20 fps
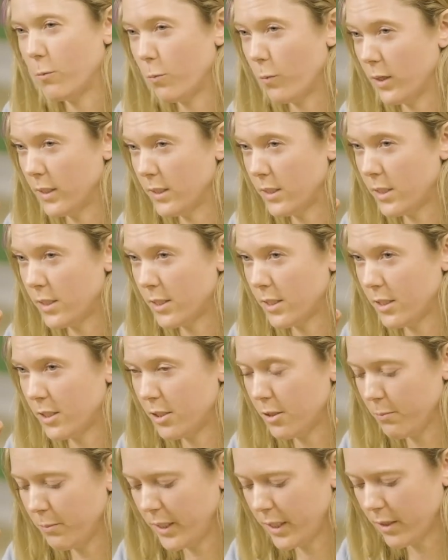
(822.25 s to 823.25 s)
1
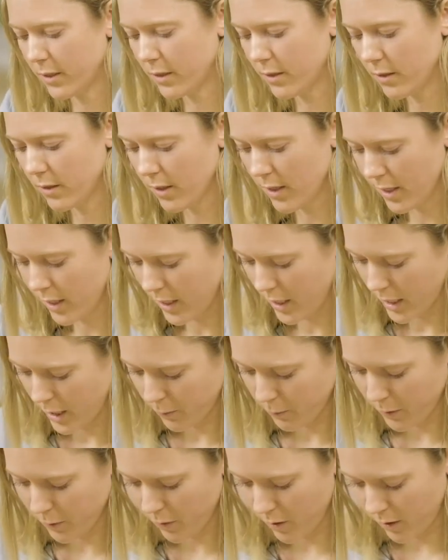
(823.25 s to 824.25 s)
centimeter, and
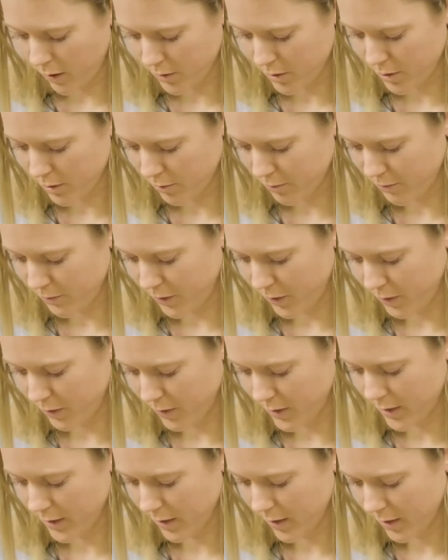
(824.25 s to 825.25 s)
we will also
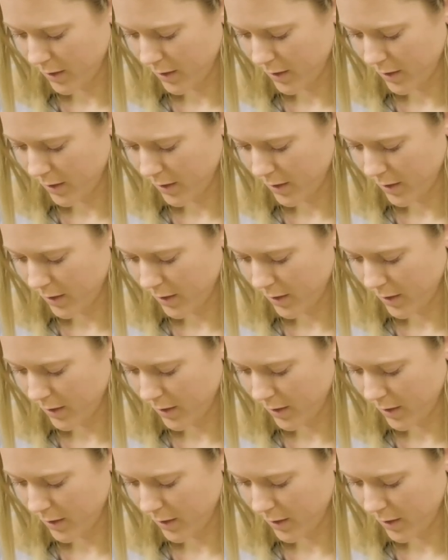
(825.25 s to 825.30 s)
fold